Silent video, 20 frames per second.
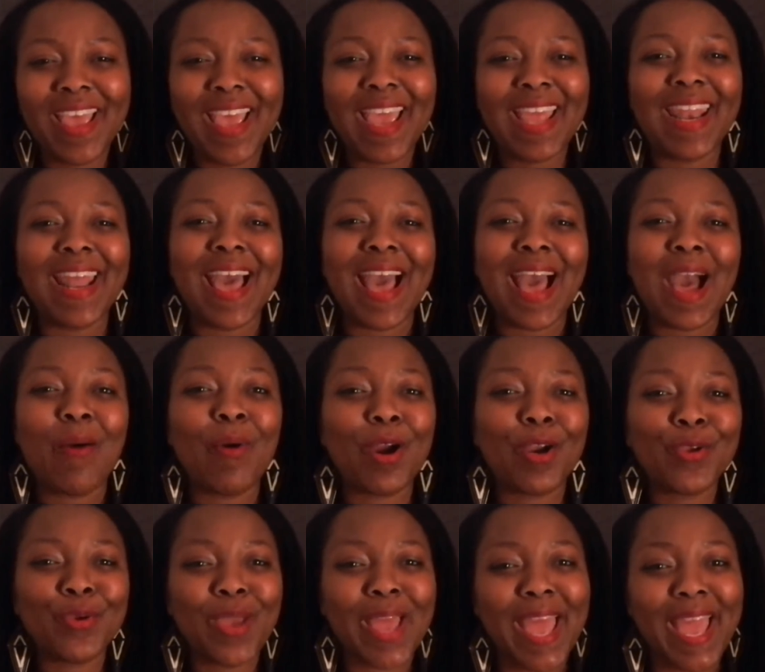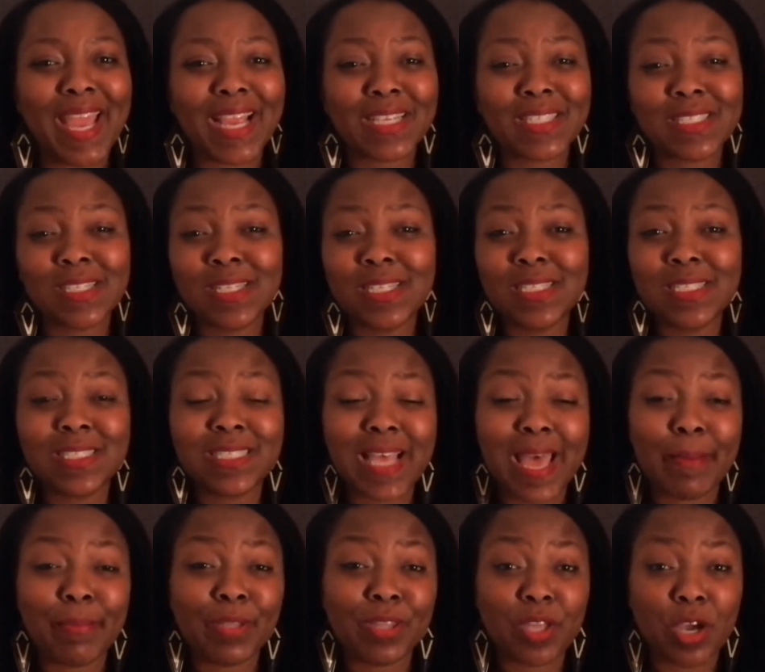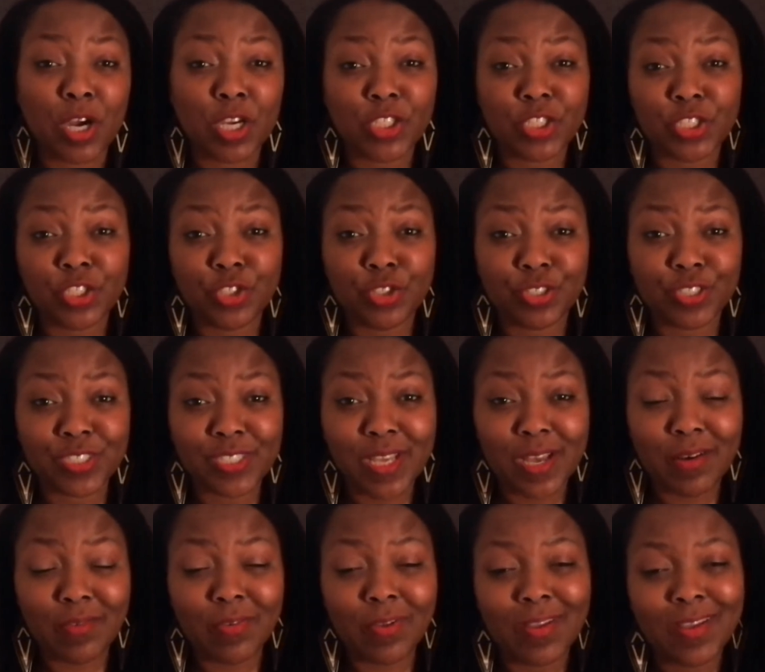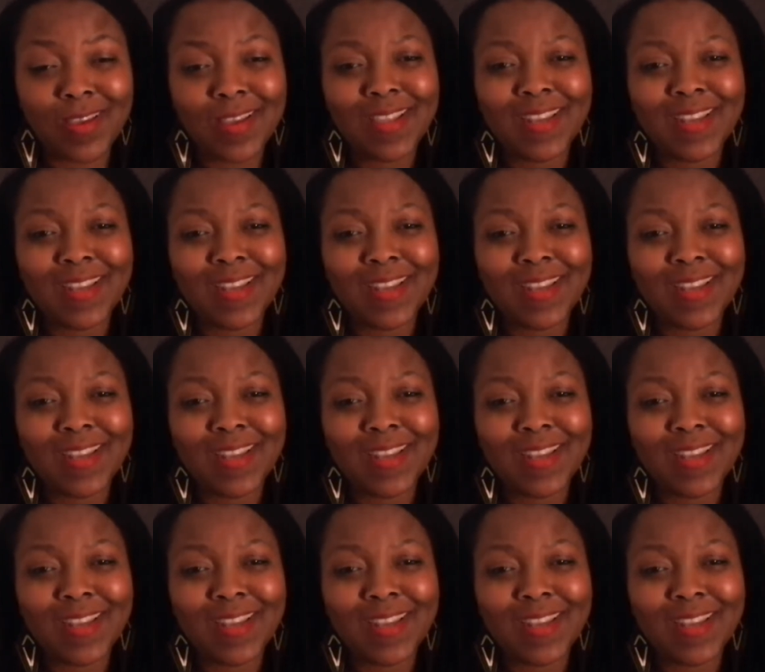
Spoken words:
And how are you actually sabotaging yourself?